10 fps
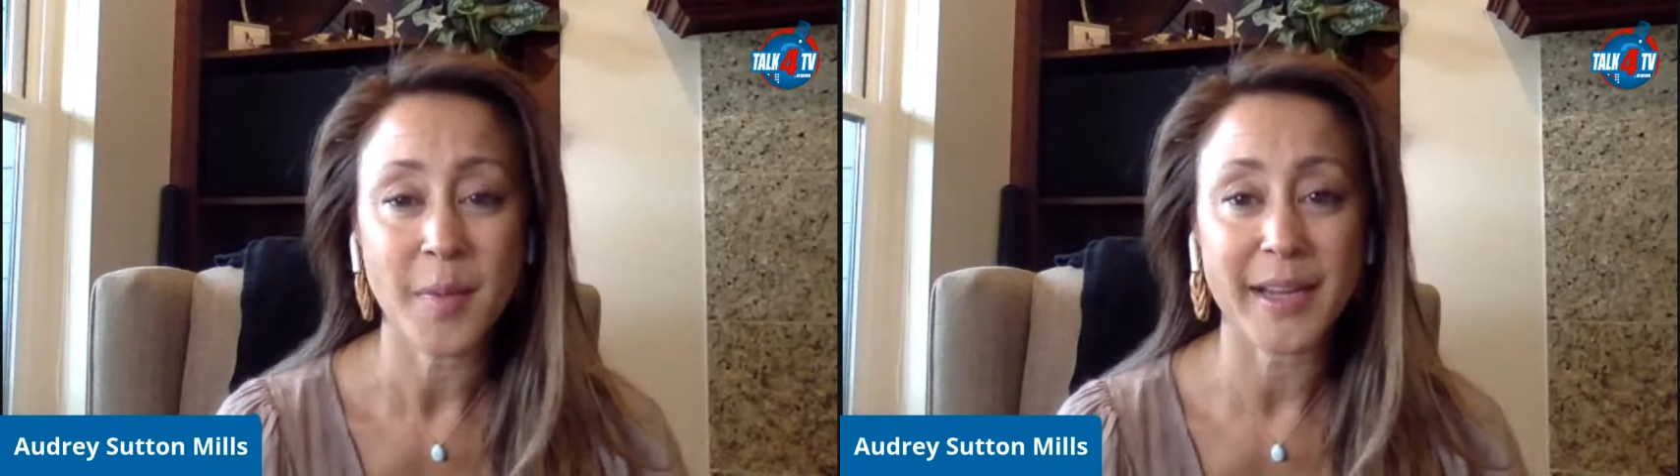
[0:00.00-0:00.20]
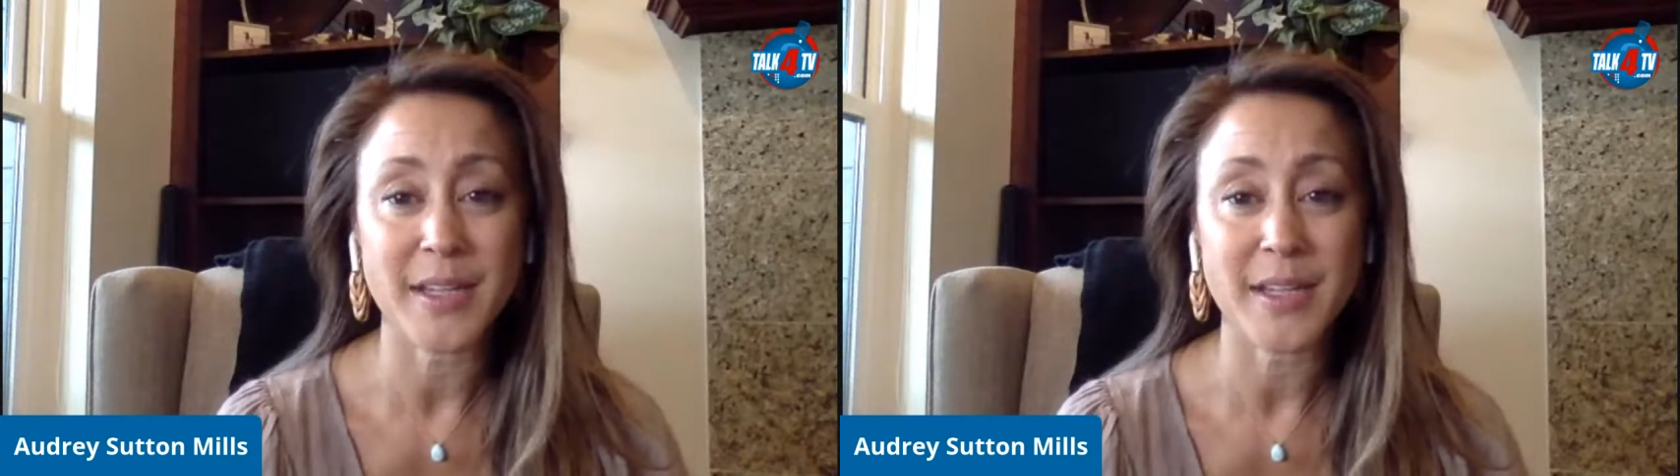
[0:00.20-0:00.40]

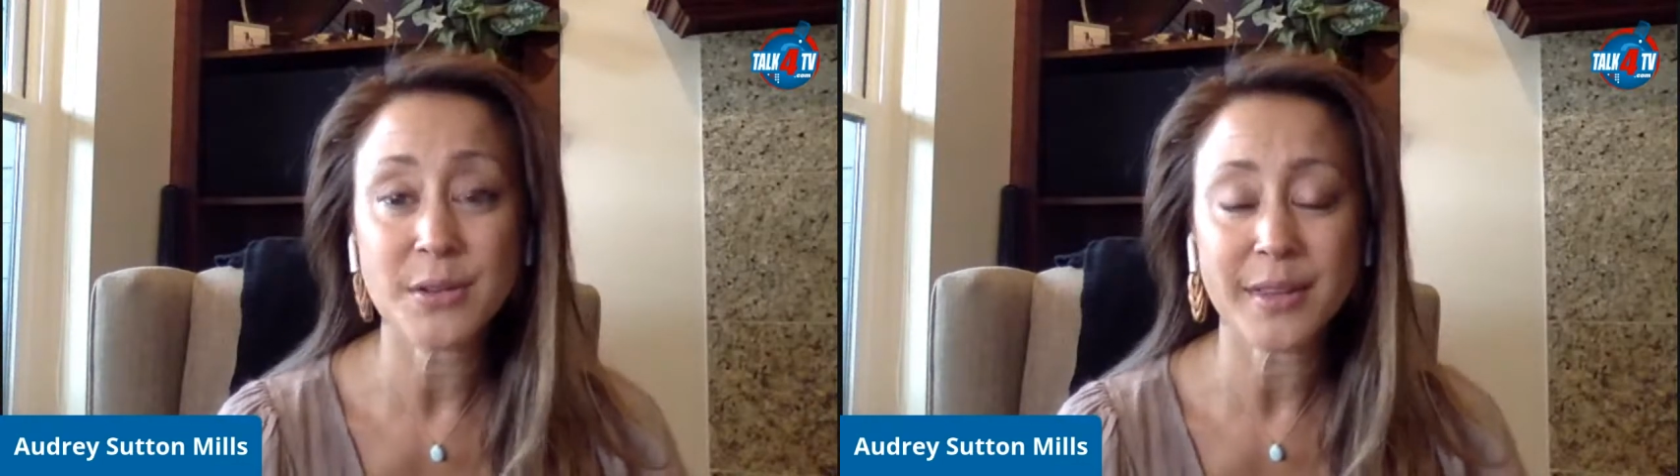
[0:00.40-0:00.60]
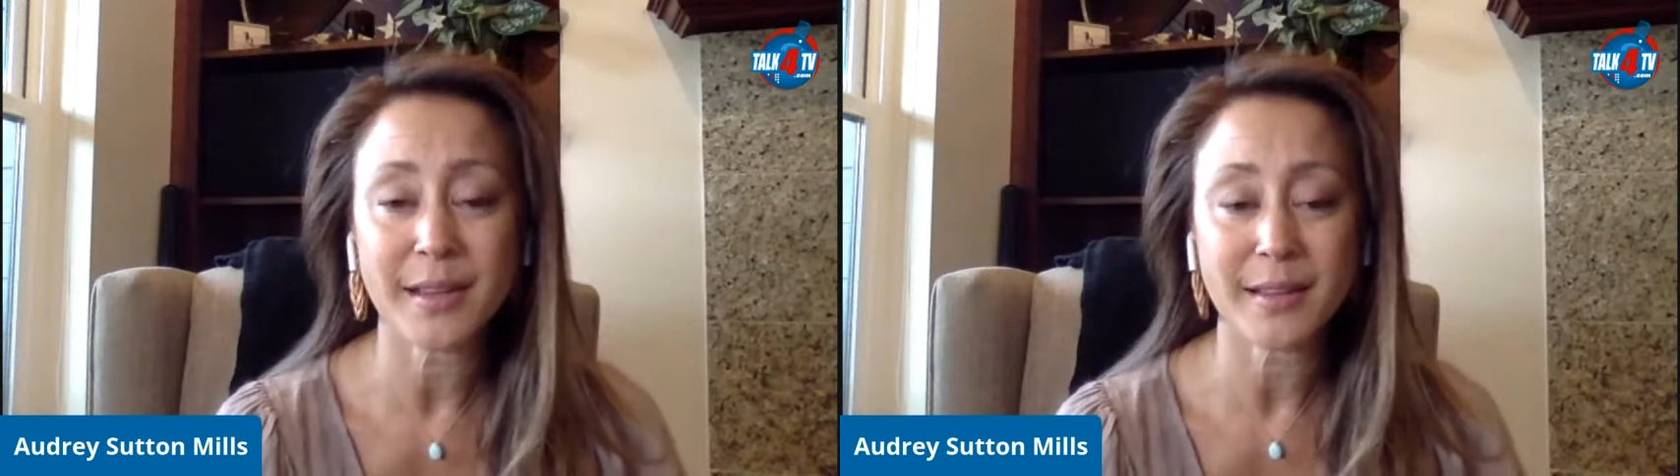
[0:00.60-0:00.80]
But I
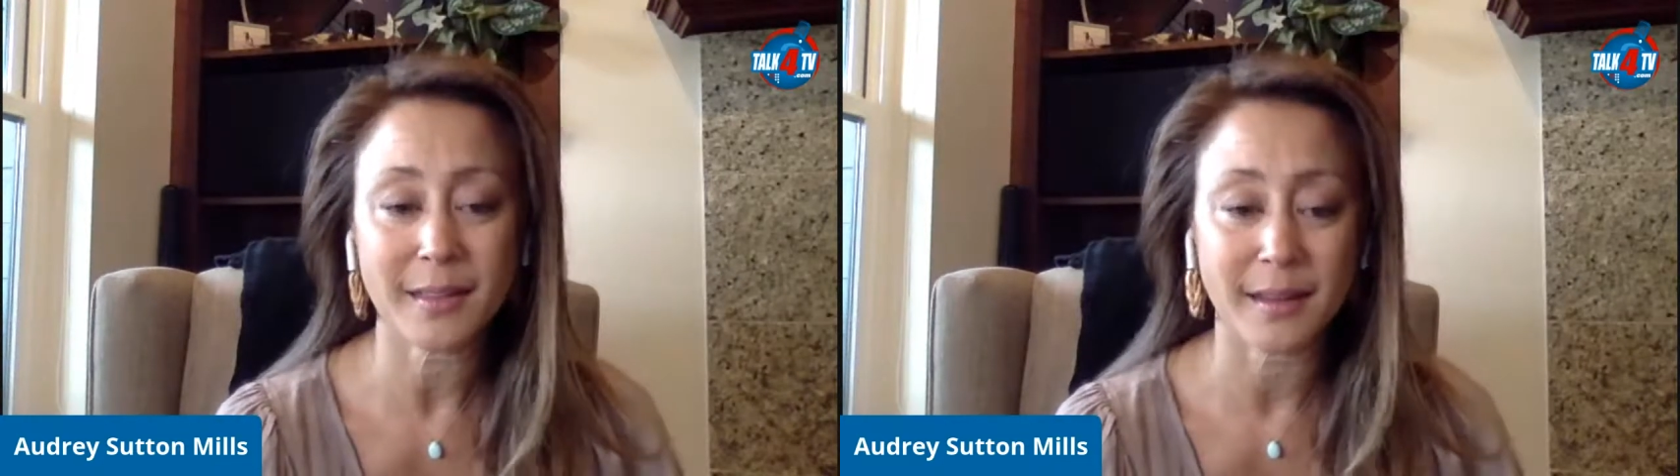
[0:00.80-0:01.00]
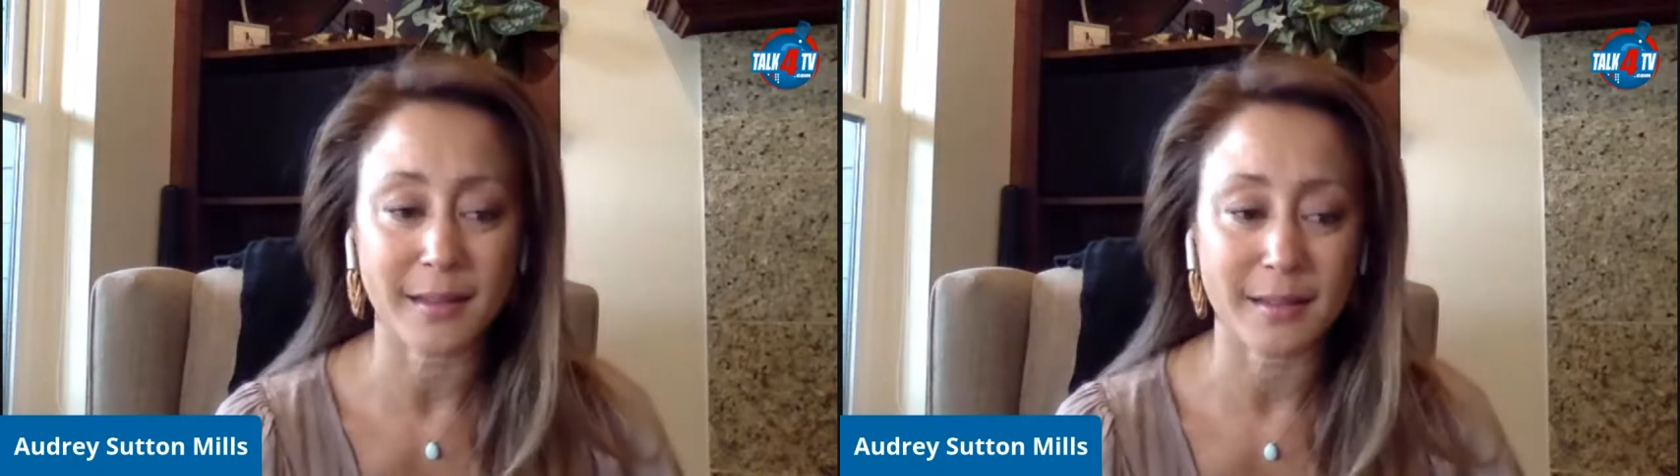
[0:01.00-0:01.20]
do think
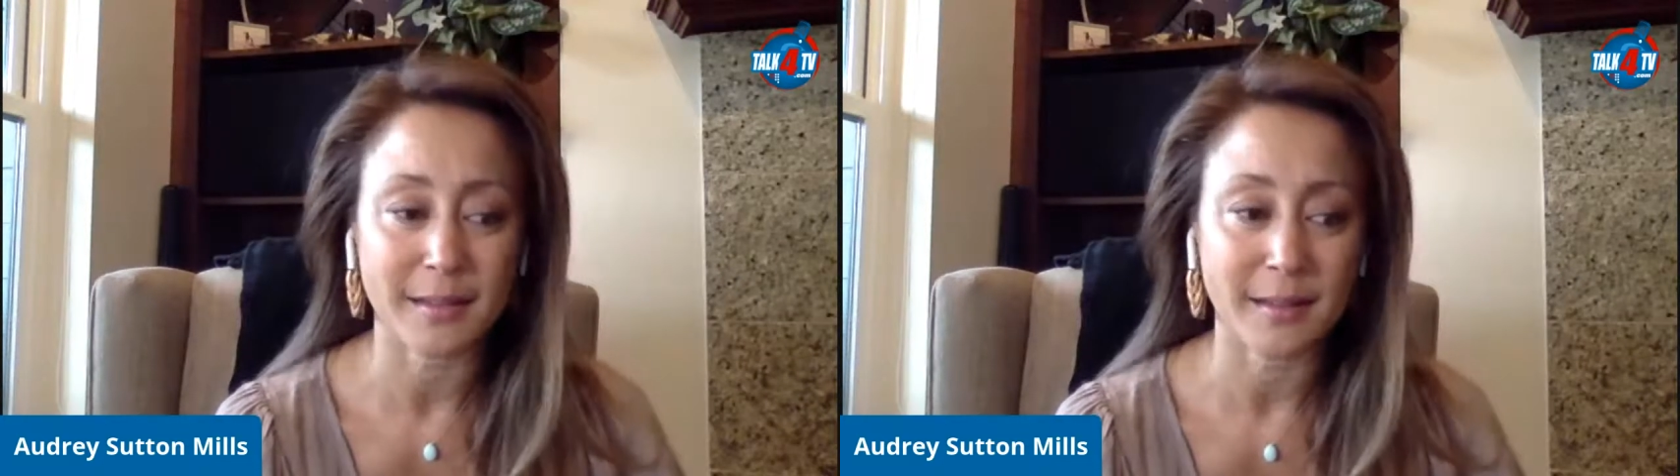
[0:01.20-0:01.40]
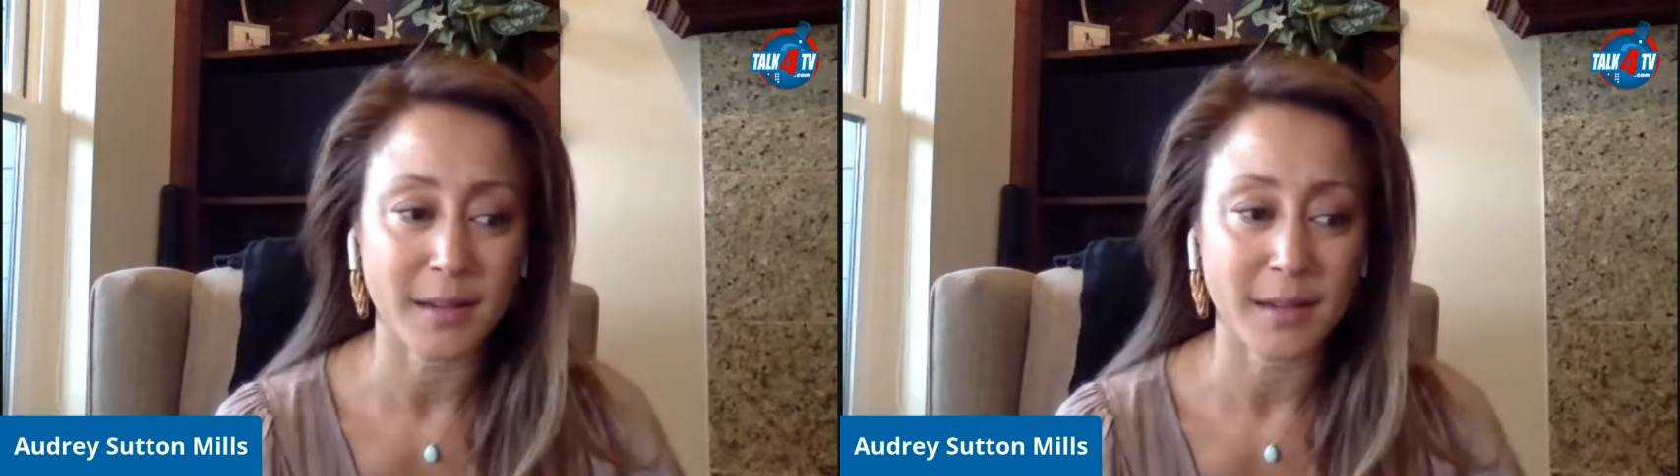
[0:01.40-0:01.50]
that